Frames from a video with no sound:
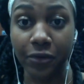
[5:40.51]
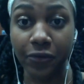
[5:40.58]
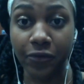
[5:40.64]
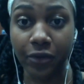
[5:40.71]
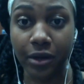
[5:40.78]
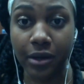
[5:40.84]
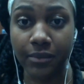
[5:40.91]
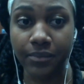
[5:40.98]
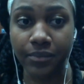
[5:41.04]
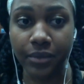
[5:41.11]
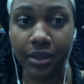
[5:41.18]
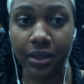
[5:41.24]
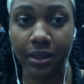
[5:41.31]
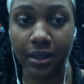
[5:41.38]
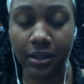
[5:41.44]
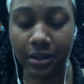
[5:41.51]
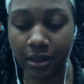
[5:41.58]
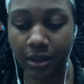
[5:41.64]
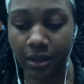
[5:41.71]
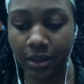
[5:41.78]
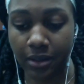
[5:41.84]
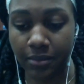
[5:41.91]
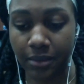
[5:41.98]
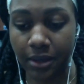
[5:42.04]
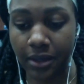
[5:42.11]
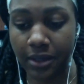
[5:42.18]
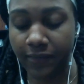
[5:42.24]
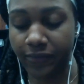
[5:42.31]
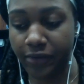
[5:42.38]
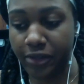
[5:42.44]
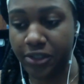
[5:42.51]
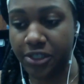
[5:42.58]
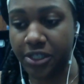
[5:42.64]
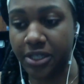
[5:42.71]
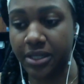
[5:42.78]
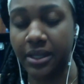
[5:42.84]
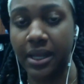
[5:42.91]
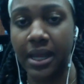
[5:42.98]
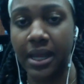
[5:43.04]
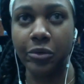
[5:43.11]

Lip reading: from the American version,